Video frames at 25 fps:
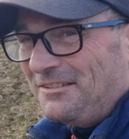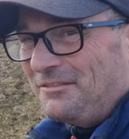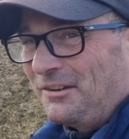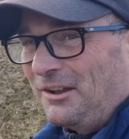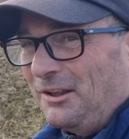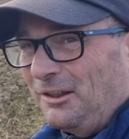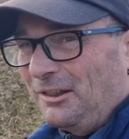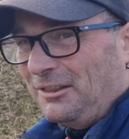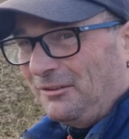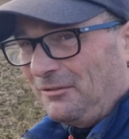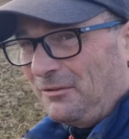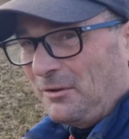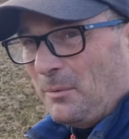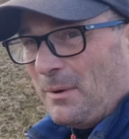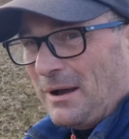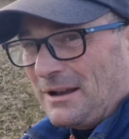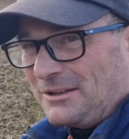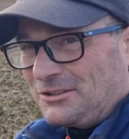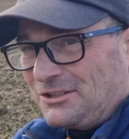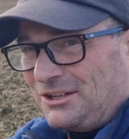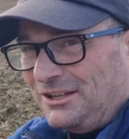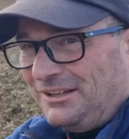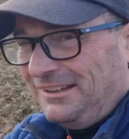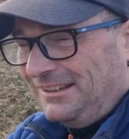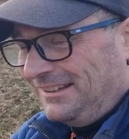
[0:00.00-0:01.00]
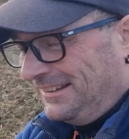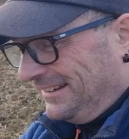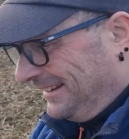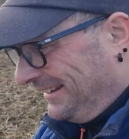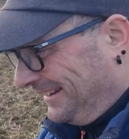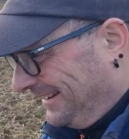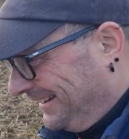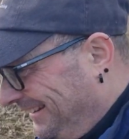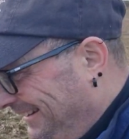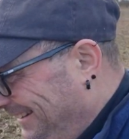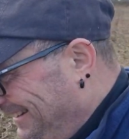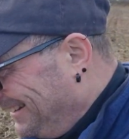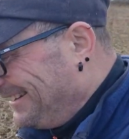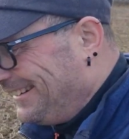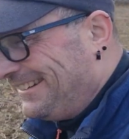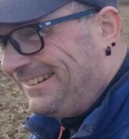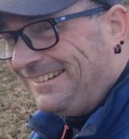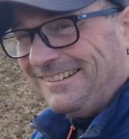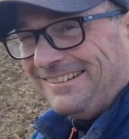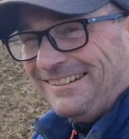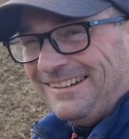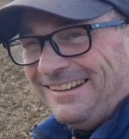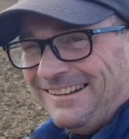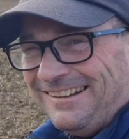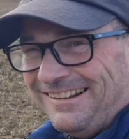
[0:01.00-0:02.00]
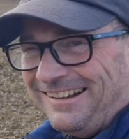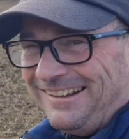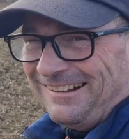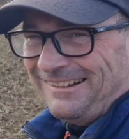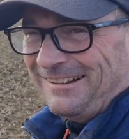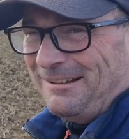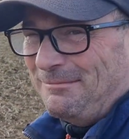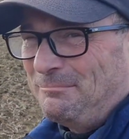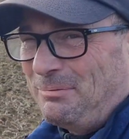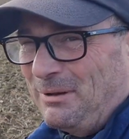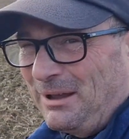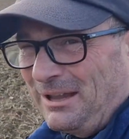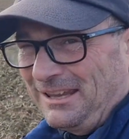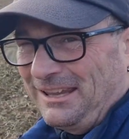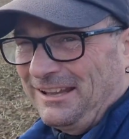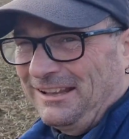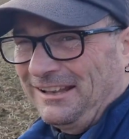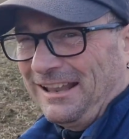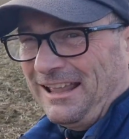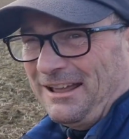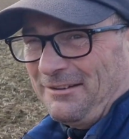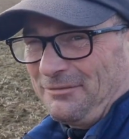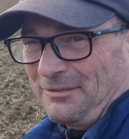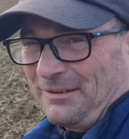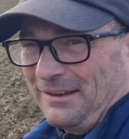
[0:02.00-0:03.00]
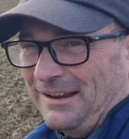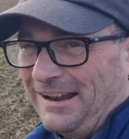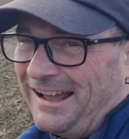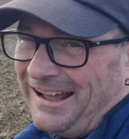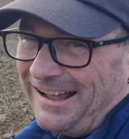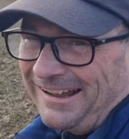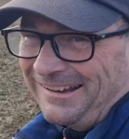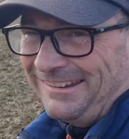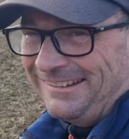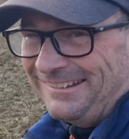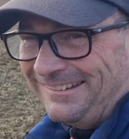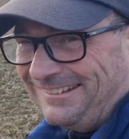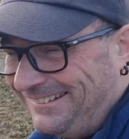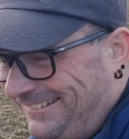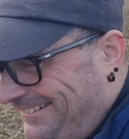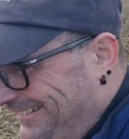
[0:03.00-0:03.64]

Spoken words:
Phil, if you're watching, I bet you're laughing, aren't you?